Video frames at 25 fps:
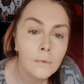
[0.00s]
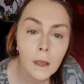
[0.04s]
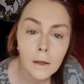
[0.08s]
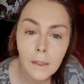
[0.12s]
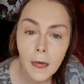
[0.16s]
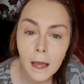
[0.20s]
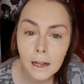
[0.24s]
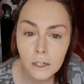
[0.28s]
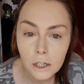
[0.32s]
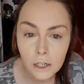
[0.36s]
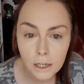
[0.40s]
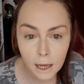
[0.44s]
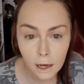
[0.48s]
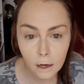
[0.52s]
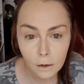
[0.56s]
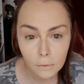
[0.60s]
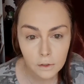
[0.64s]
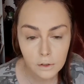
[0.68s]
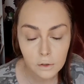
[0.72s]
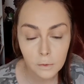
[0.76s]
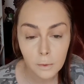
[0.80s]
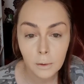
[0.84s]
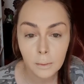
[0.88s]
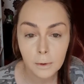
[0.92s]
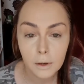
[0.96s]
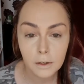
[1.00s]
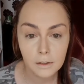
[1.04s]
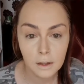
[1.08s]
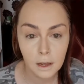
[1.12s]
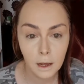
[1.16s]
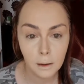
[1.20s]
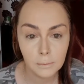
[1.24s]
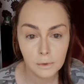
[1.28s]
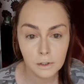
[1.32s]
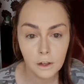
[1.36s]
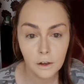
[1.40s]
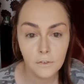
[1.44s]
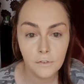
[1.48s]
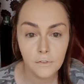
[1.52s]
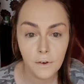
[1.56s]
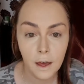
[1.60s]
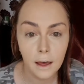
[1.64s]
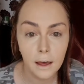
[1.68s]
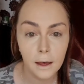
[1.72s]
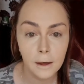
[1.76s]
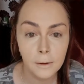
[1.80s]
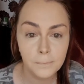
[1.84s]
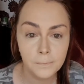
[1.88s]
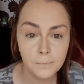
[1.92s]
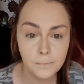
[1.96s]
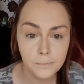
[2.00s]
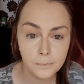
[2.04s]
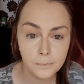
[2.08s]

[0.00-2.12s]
That actually helps as well because I am so fair.